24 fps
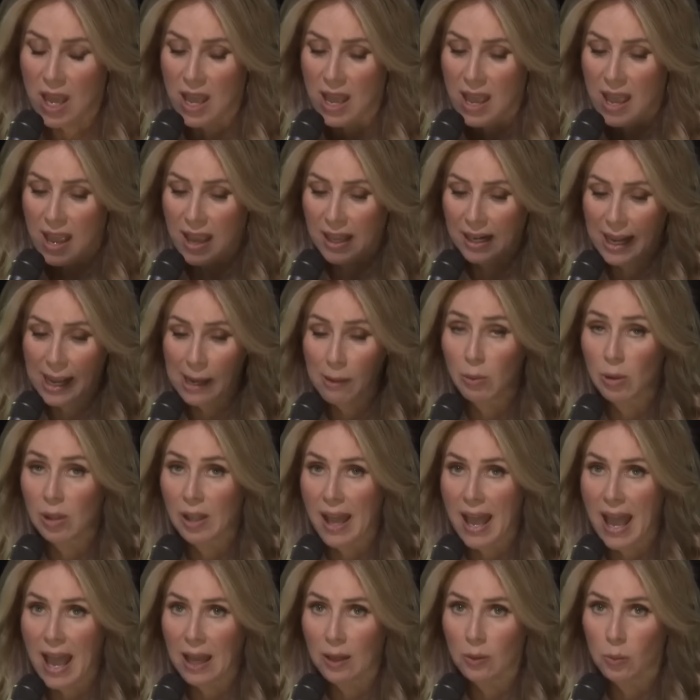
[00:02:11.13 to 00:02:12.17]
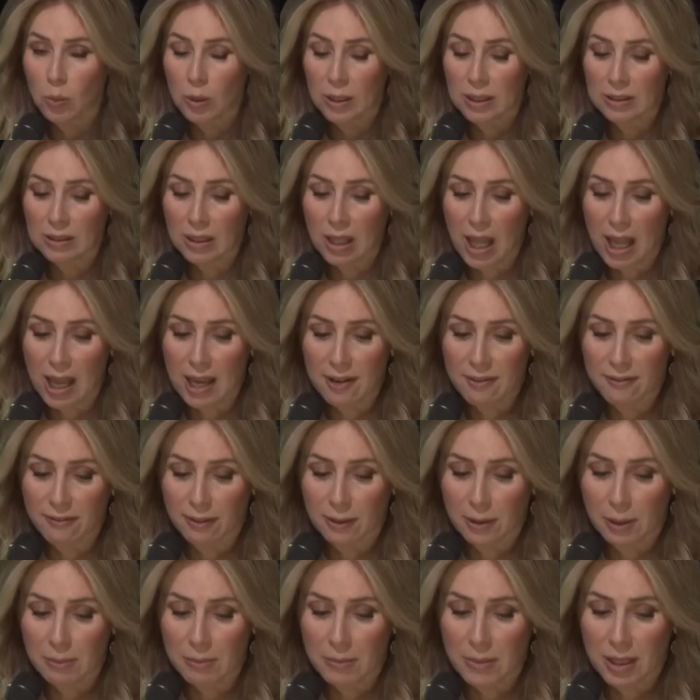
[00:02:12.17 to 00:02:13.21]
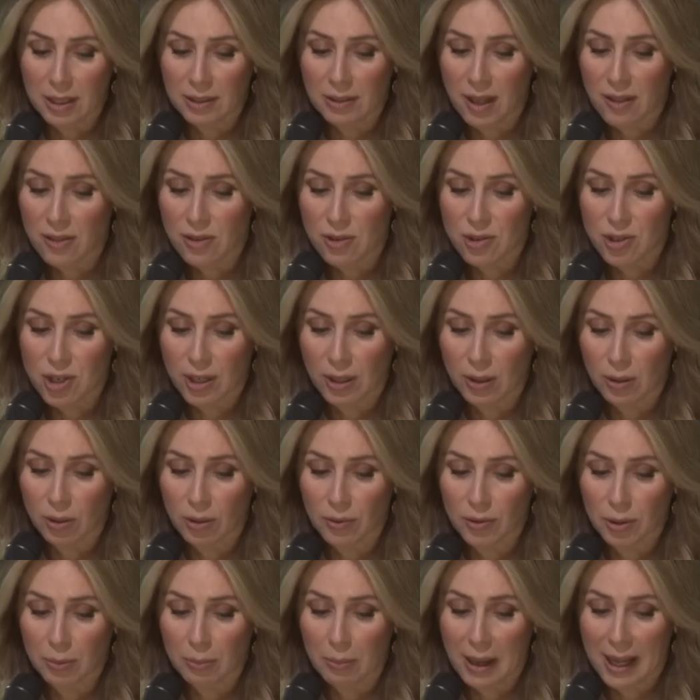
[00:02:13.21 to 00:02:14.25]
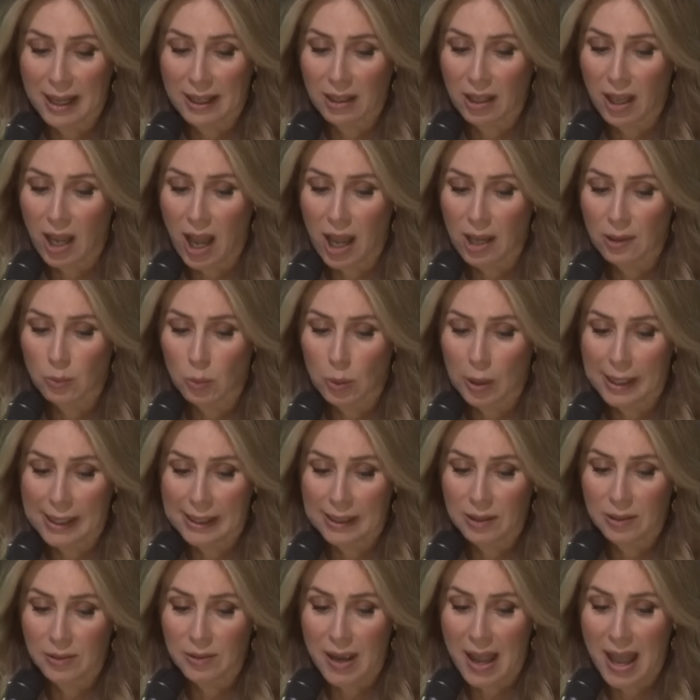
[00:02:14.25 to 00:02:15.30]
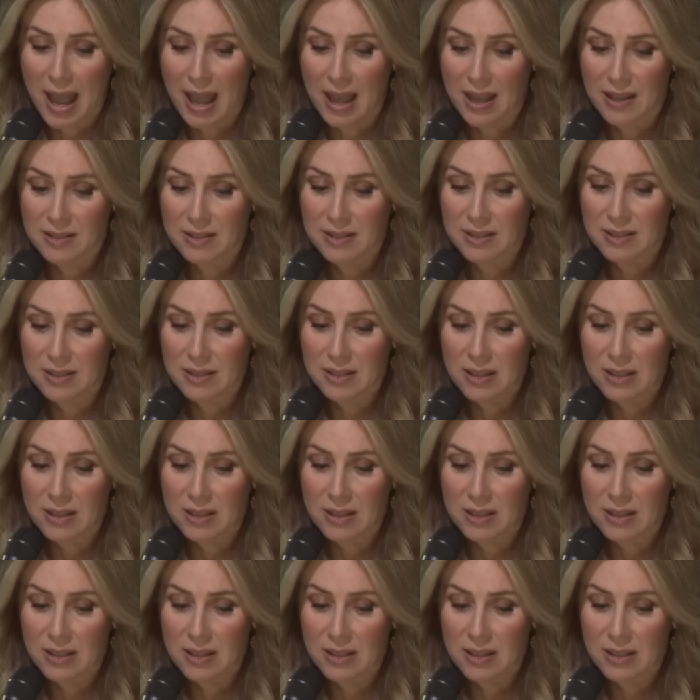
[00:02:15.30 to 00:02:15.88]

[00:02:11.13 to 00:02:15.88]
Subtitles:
And I will add one line from another shareholder, Mike Conway, who asks,